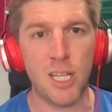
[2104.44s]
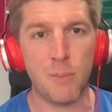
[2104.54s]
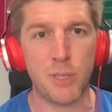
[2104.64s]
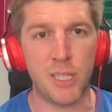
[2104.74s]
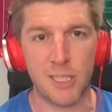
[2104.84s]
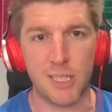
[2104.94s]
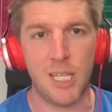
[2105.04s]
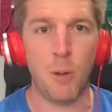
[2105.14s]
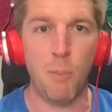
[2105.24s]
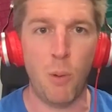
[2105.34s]
So they just keep
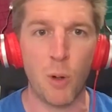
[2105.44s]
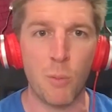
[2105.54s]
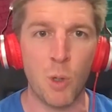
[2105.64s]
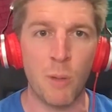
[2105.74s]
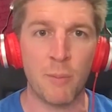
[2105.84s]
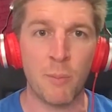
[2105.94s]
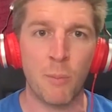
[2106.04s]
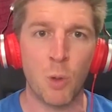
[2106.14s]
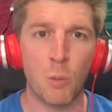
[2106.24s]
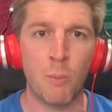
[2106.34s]
on pouring more and
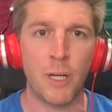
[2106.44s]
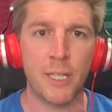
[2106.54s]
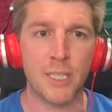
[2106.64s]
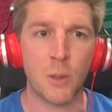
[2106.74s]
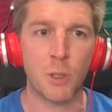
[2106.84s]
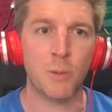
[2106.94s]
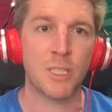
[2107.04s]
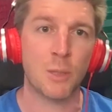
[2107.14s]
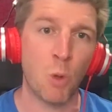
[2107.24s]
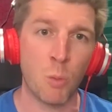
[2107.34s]
more money into it, which means there's
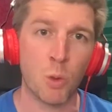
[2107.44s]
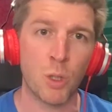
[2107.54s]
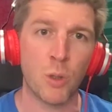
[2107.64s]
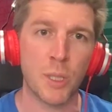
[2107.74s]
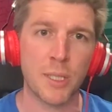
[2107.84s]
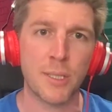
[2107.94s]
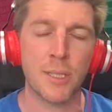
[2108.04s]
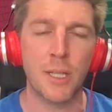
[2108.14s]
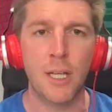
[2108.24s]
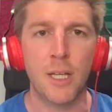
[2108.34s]
more and more noise,
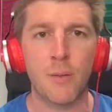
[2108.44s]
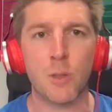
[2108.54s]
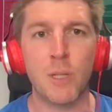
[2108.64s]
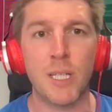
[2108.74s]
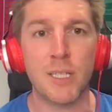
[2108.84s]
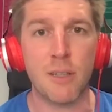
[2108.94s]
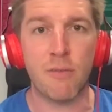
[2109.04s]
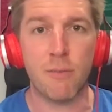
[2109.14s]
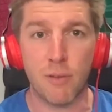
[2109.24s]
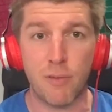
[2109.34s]
which means the
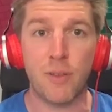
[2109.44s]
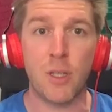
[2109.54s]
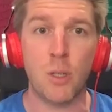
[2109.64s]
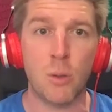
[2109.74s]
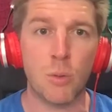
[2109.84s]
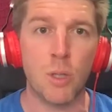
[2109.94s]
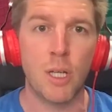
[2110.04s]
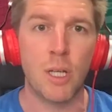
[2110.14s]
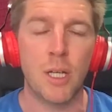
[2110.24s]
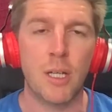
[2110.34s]
few
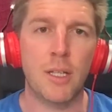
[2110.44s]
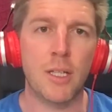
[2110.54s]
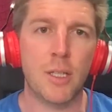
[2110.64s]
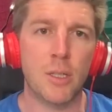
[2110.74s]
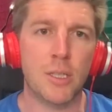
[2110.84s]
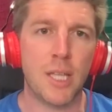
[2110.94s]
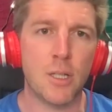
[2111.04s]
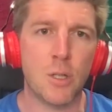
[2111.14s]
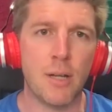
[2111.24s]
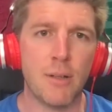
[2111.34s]
that are good get
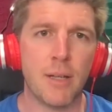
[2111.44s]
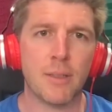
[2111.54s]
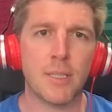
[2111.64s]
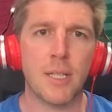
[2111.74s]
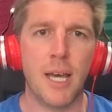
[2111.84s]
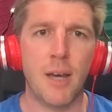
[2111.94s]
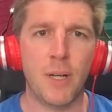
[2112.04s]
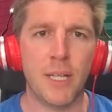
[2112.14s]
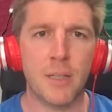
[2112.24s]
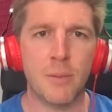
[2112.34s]
drowned out
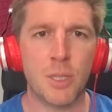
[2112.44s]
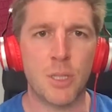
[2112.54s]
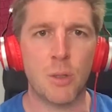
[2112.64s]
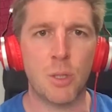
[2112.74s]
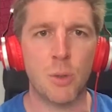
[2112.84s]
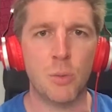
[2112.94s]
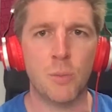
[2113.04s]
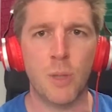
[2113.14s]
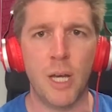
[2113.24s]
when it comes to social.